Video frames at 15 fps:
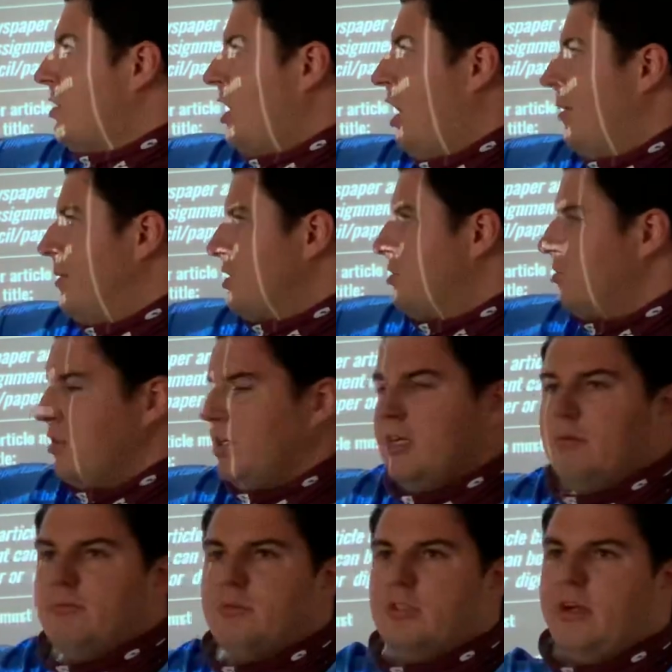comic strip.
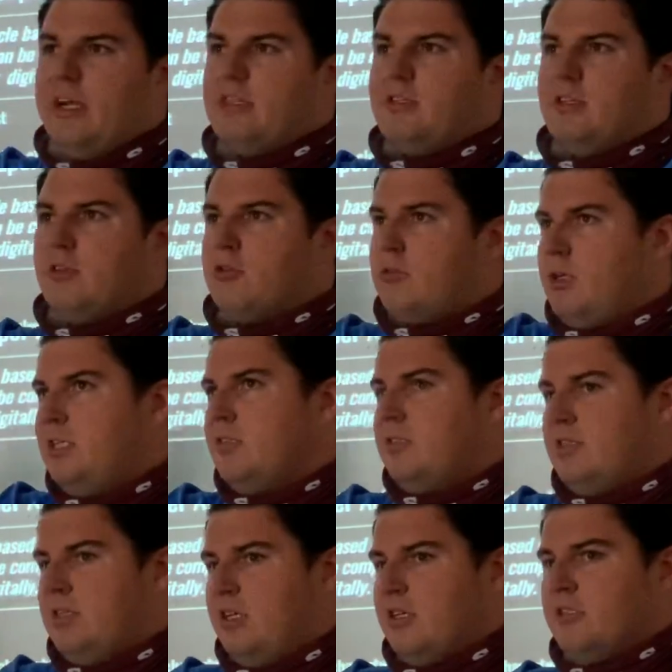So that's a 3 to
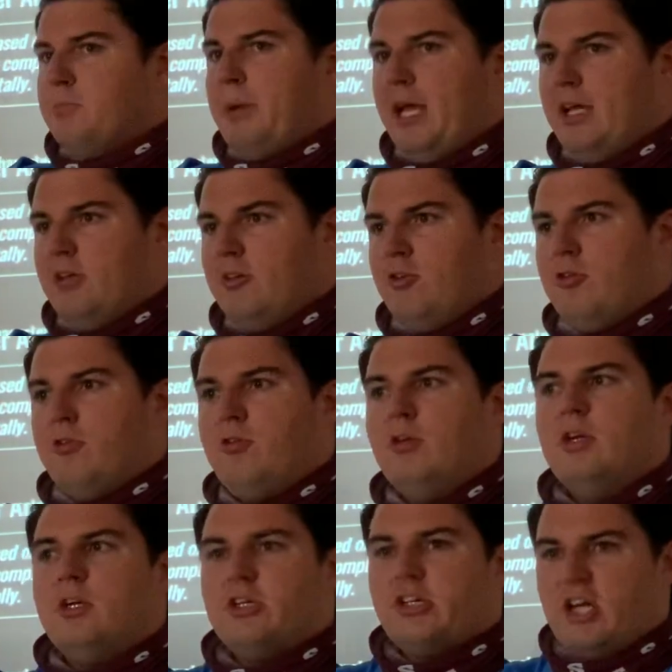6 panel
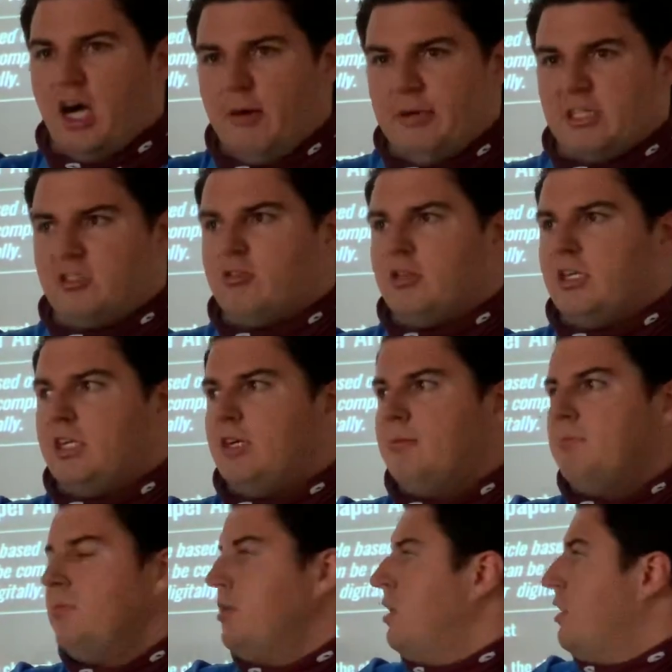comic strip